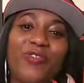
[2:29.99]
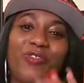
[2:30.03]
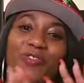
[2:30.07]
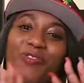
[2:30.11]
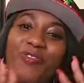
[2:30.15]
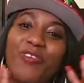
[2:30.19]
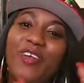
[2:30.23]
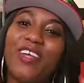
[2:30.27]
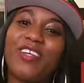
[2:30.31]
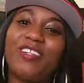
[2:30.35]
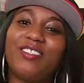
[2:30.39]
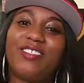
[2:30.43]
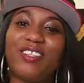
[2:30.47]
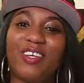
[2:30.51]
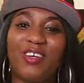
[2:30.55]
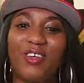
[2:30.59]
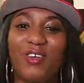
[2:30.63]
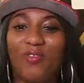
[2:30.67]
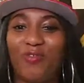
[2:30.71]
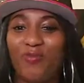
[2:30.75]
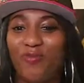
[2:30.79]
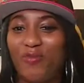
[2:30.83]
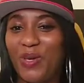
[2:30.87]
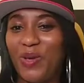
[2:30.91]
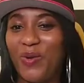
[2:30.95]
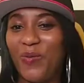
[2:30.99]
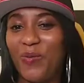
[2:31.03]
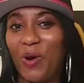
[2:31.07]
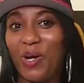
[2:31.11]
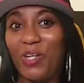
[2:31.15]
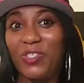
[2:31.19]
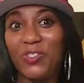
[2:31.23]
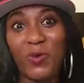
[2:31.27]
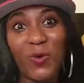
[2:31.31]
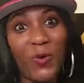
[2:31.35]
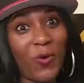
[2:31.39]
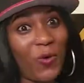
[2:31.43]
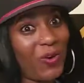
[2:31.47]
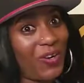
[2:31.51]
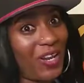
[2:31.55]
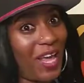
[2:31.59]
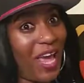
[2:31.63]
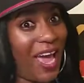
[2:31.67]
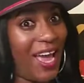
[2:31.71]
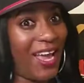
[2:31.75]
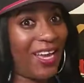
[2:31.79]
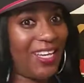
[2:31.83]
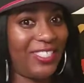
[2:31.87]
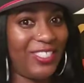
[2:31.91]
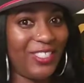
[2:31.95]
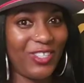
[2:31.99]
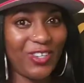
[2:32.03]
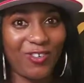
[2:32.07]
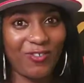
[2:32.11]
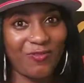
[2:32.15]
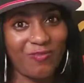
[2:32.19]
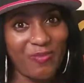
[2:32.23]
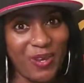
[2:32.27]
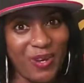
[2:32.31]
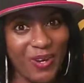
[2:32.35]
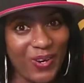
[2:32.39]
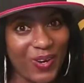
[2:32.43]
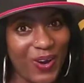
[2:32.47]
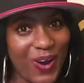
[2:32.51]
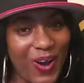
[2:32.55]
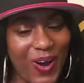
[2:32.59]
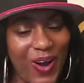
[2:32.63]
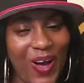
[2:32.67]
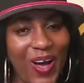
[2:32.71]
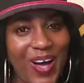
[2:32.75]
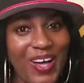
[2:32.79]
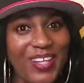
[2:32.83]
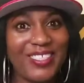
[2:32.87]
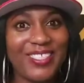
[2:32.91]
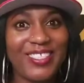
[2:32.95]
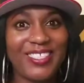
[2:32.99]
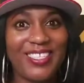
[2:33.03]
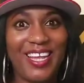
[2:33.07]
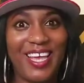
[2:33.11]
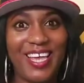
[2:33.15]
thrilled out of being watched or the idea of being caught.